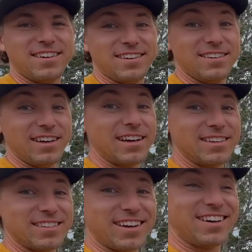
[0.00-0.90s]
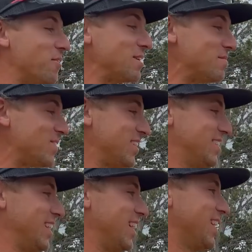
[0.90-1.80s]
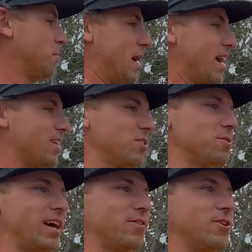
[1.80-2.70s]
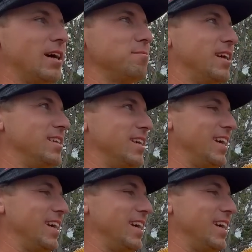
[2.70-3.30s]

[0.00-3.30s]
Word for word: yeah, I can tell. We moved this thing back all the way, went up, hit,